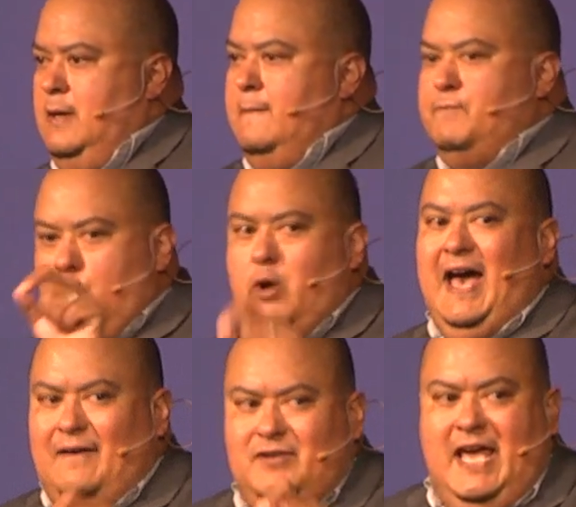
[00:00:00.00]
You
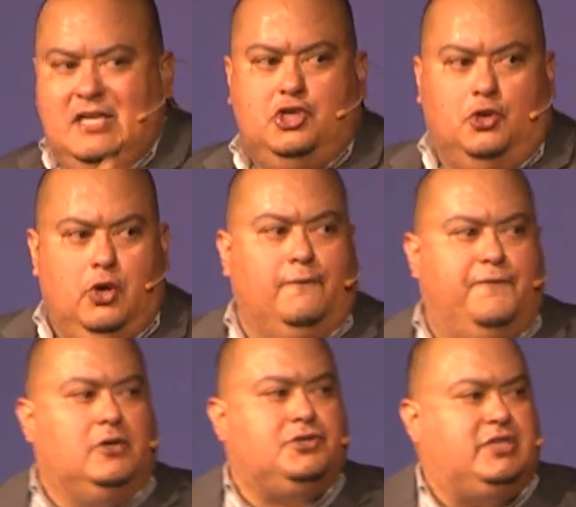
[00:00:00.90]
have days you don't
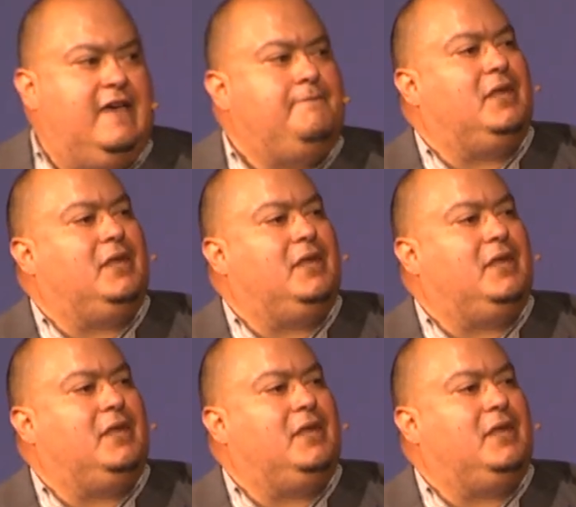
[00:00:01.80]
feel saved,